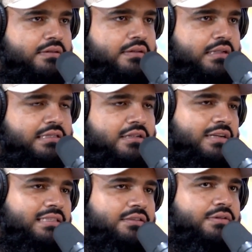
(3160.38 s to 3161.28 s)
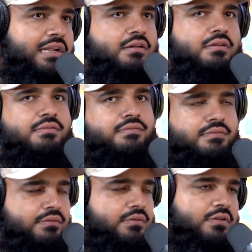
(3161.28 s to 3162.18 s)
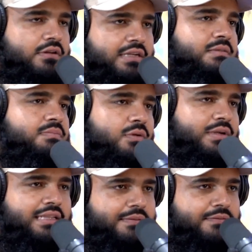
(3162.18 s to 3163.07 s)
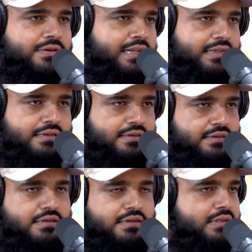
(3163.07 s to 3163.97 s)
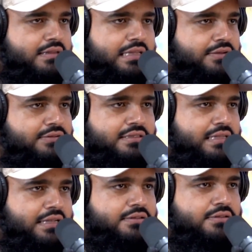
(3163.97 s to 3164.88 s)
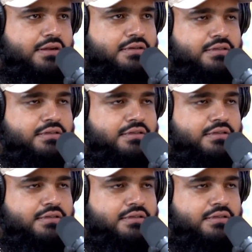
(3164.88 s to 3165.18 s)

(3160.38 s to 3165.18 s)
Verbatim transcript: as long as you're not, you know, exploiting them for like thousands and thousands of dollars.